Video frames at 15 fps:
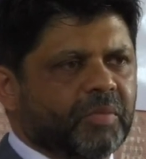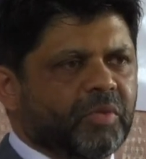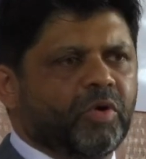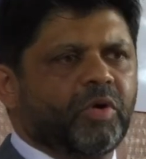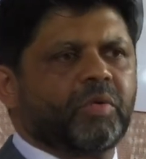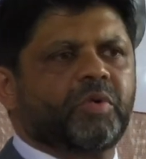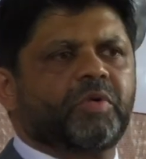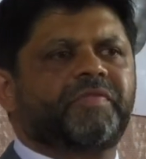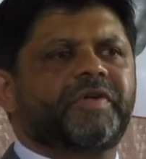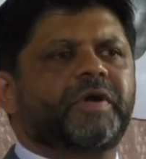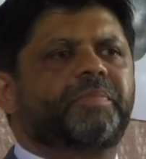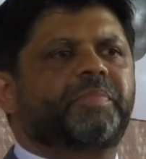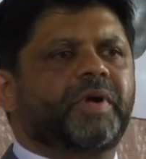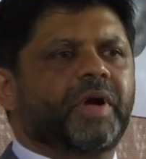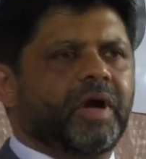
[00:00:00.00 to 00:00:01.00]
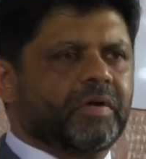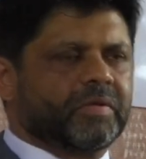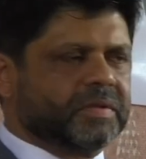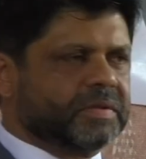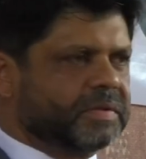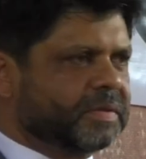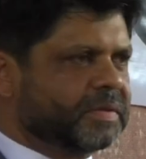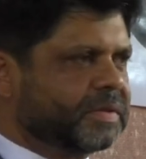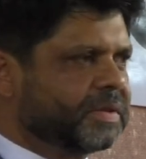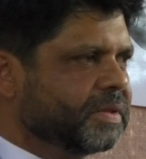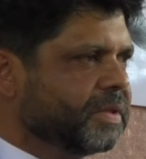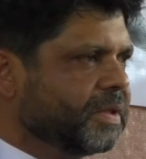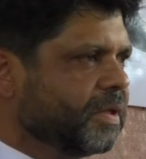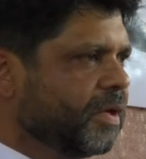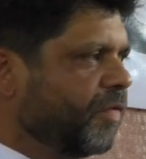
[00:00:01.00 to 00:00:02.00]
We all were very proud.
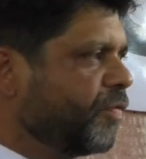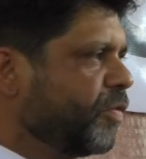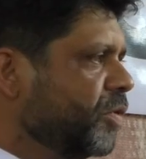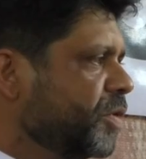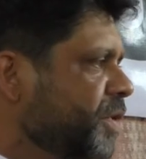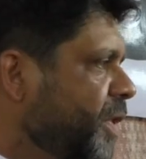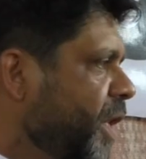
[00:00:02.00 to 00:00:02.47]
Of course,